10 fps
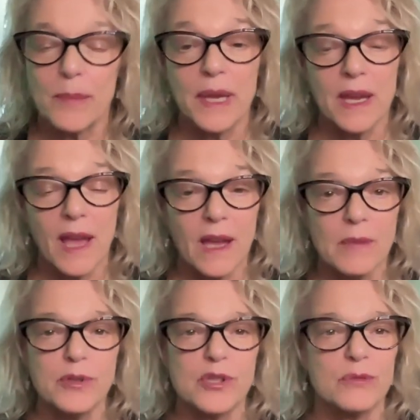being
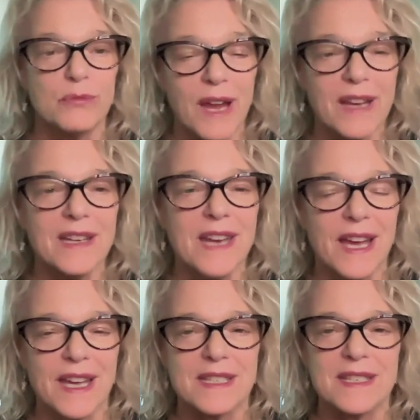able to
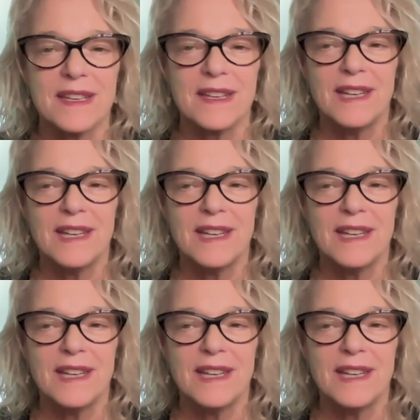recognize